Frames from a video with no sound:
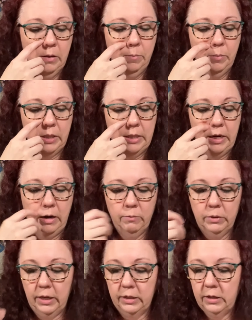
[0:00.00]
but that I
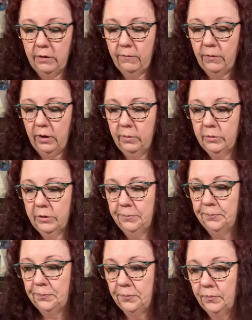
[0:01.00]
would like to have framed.
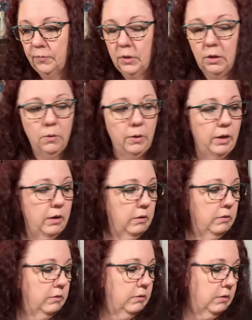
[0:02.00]
Okay,
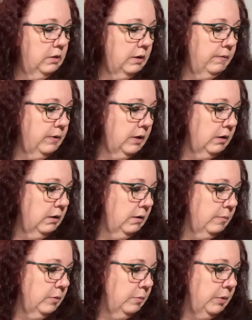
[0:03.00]
then I've got a
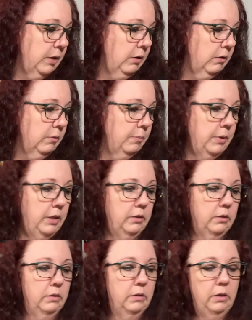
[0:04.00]
couple bigger
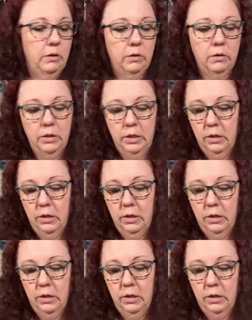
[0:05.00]
pieces here.